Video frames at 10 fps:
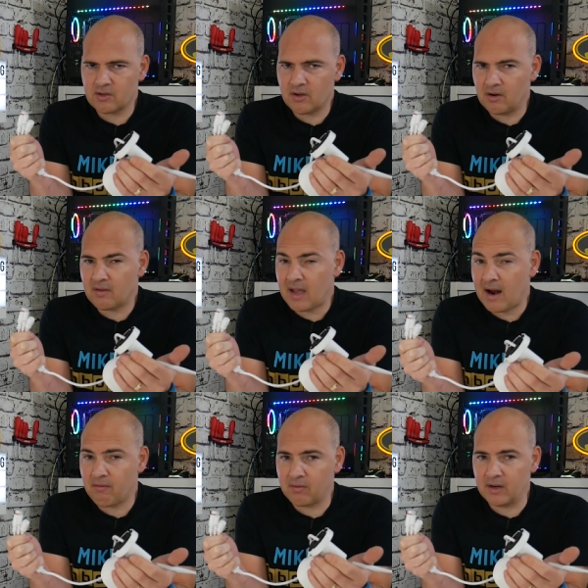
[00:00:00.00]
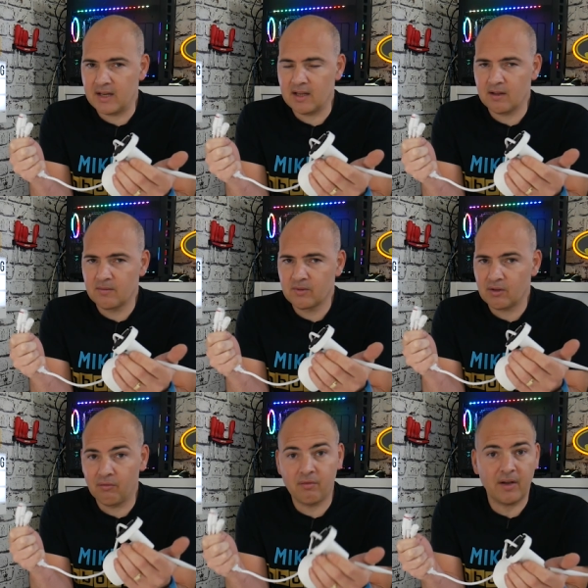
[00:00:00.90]
kind of carefully
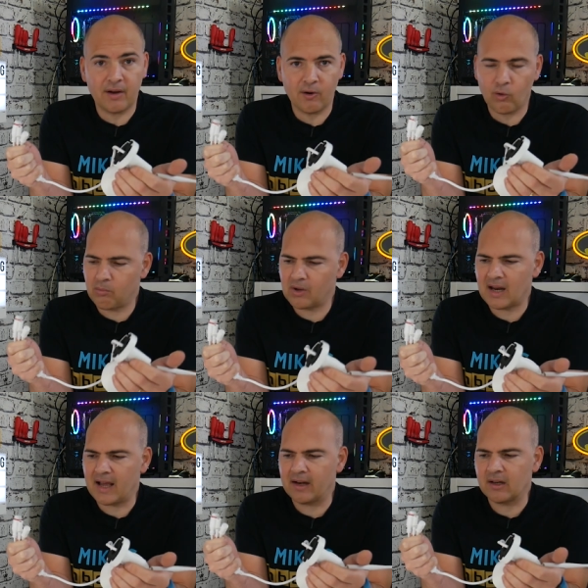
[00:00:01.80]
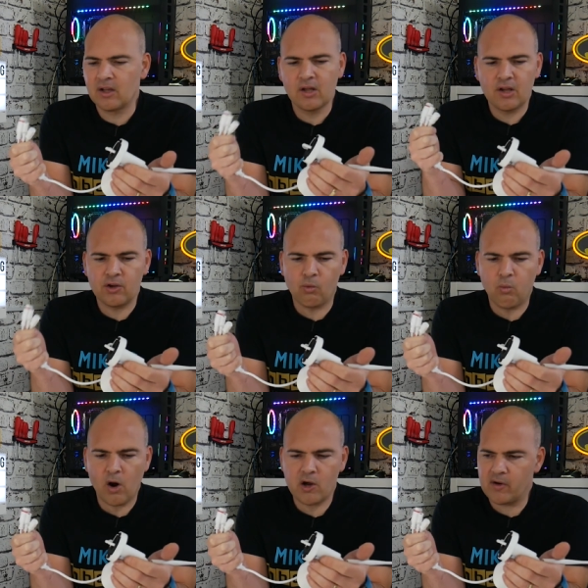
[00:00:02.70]
configure or plan your
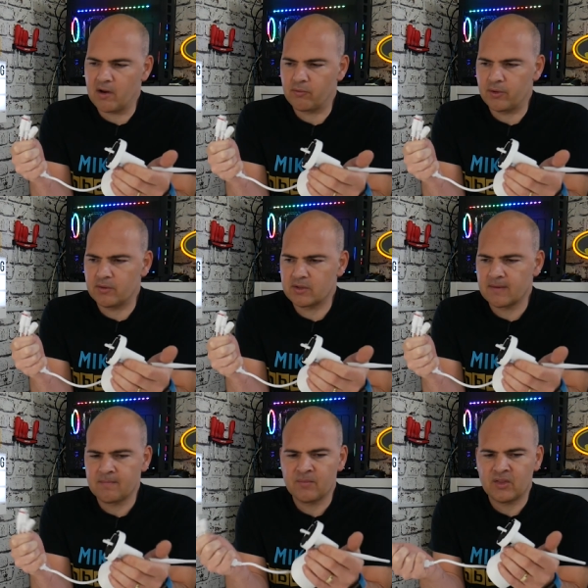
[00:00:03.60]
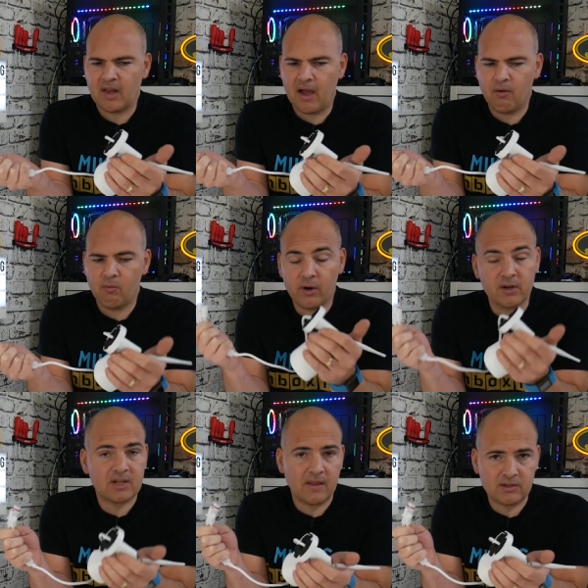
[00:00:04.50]
wiring route. Now, when I
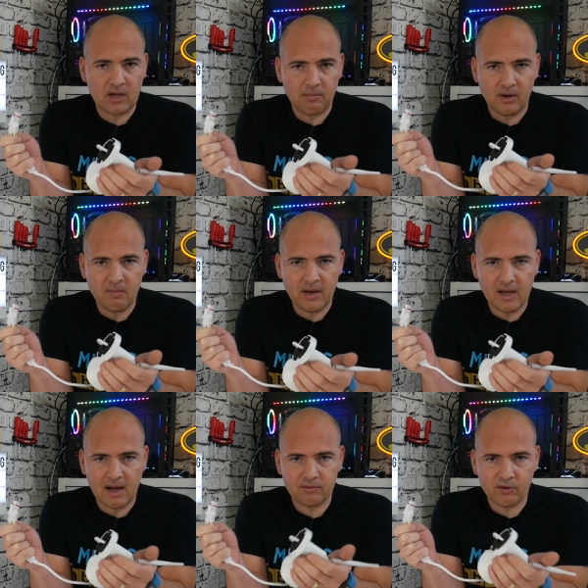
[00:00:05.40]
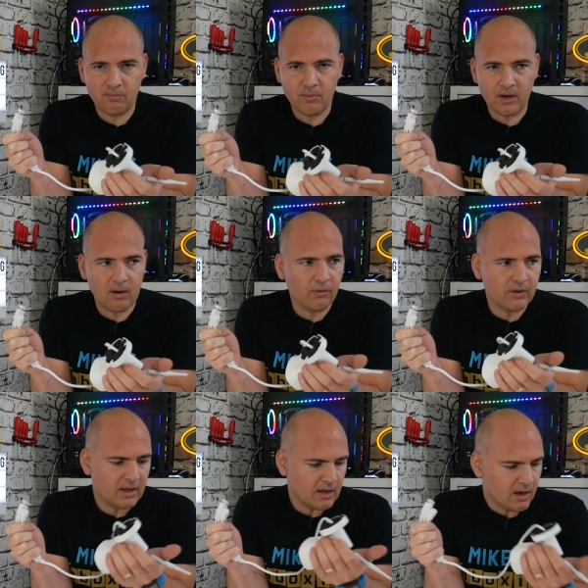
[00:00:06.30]
set this up in a minute, after I've put it on
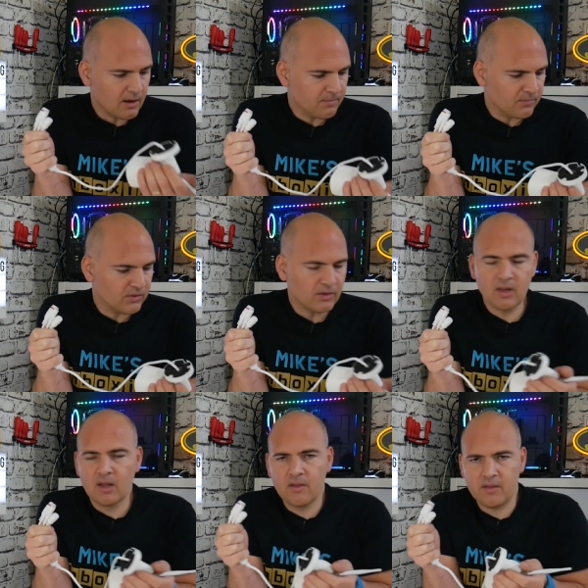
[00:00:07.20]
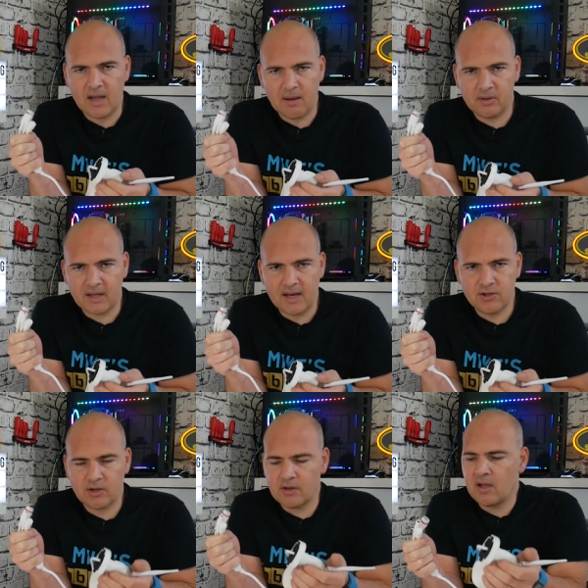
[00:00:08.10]
the, uh, the
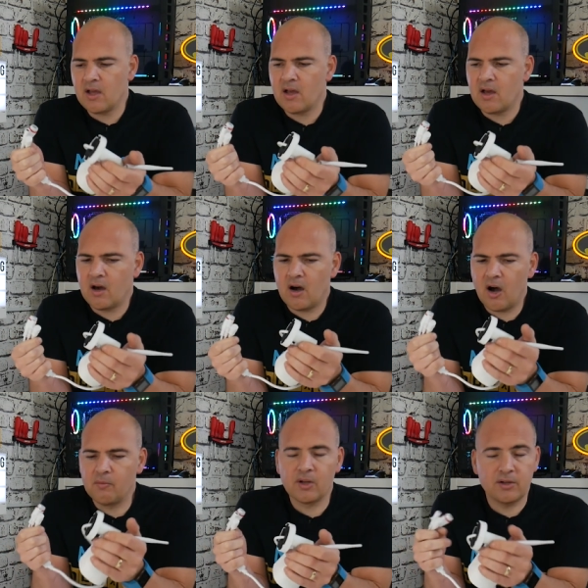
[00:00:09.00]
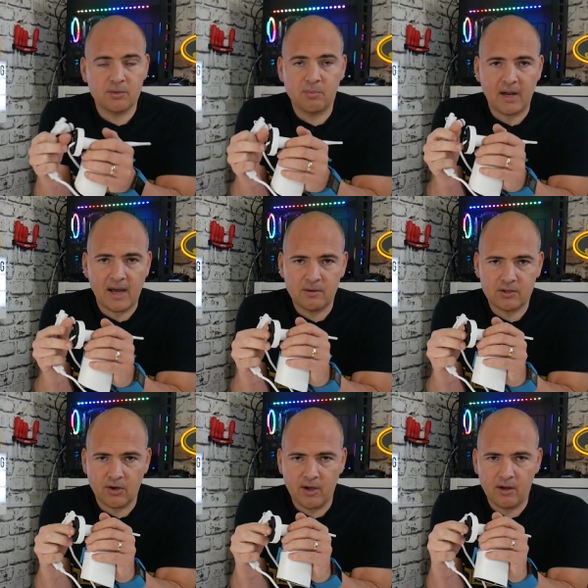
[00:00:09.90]
application, I'm going to just put it
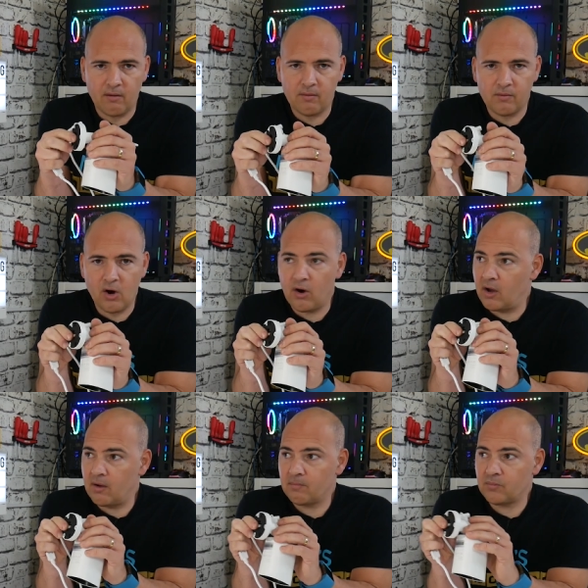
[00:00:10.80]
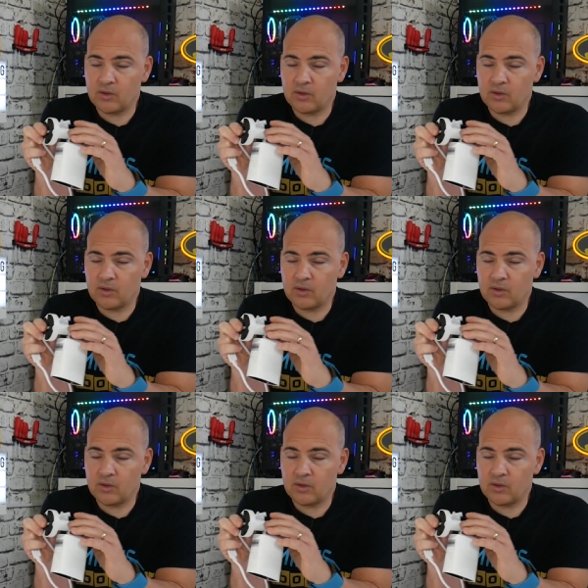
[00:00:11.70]
outside. I've got